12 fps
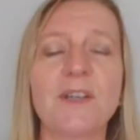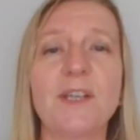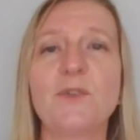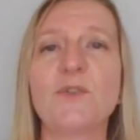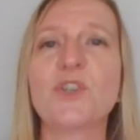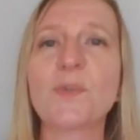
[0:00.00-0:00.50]
you
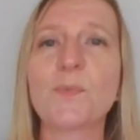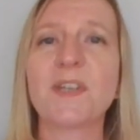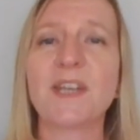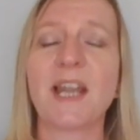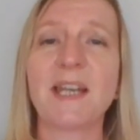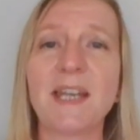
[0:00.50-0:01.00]
just want
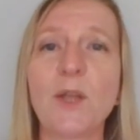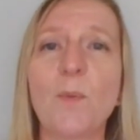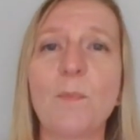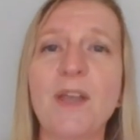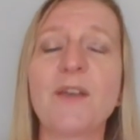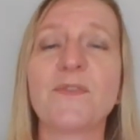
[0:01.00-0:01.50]
a little
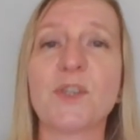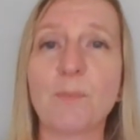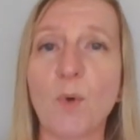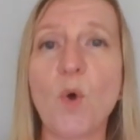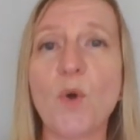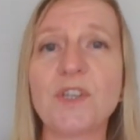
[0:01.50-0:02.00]
bit of
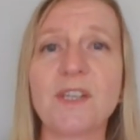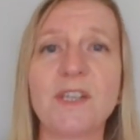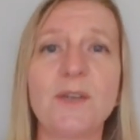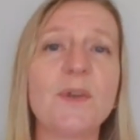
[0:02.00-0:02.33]
support and you